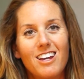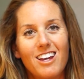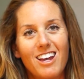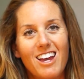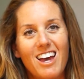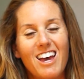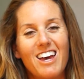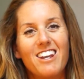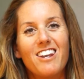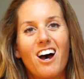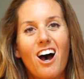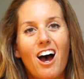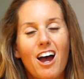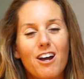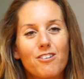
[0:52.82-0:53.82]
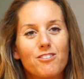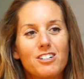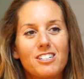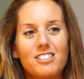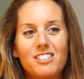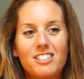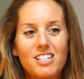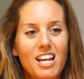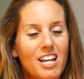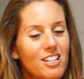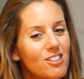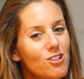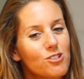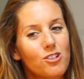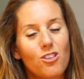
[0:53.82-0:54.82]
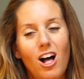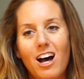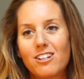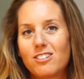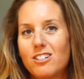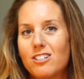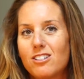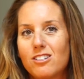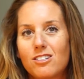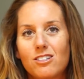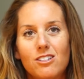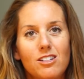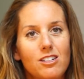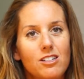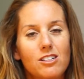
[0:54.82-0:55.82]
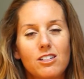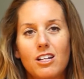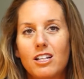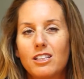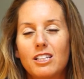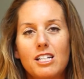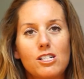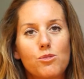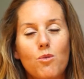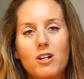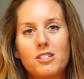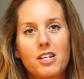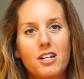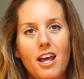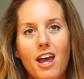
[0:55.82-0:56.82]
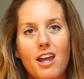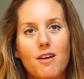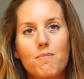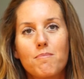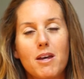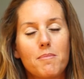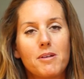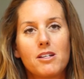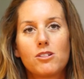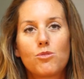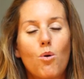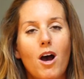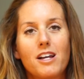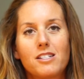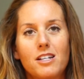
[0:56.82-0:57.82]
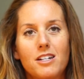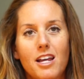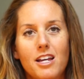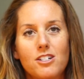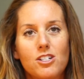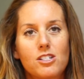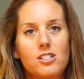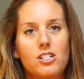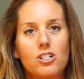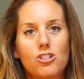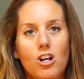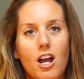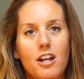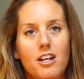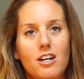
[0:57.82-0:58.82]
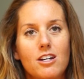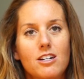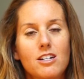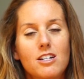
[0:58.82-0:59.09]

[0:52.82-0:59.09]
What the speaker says: And I would take those classes at least once a day, maybe twice a day, just to try to